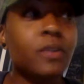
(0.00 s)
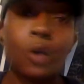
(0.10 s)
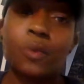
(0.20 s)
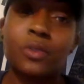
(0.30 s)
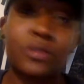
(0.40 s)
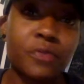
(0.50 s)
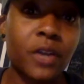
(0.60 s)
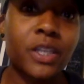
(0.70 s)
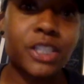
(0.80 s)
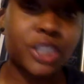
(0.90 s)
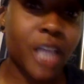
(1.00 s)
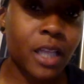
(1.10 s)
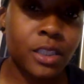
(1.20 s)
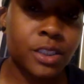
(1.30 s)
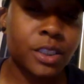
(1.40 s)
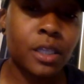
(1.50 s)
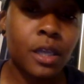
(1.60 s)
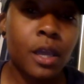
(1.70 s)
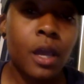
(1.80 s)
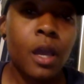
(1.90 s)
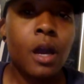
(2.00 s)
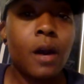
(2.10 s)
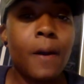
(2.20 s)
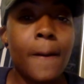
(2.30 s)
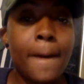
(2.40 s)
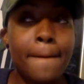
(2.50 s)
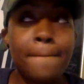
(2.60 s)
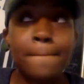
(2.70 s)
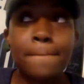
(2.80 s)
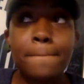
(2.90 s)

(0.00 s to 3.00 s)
though it was very challenging, um,